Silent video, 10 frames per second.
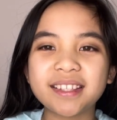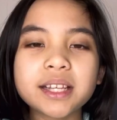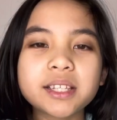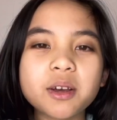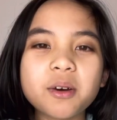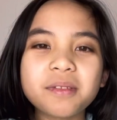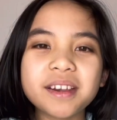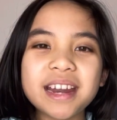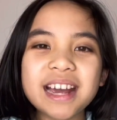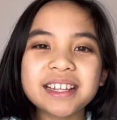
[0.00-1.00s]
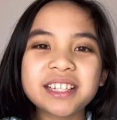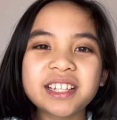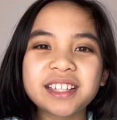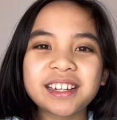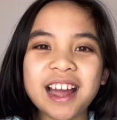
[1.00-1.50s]
So the
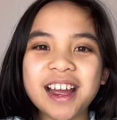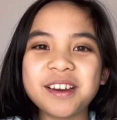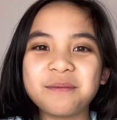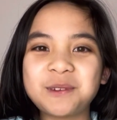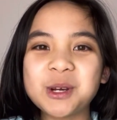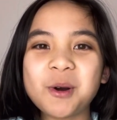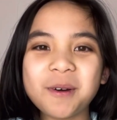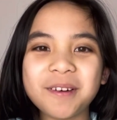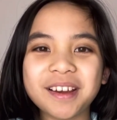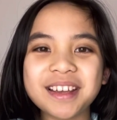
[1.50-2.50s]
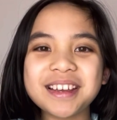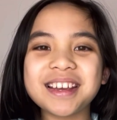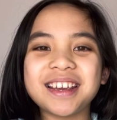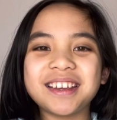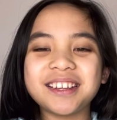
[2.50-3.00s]
next kind of toy
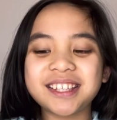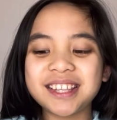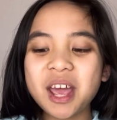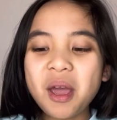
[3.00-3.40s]
is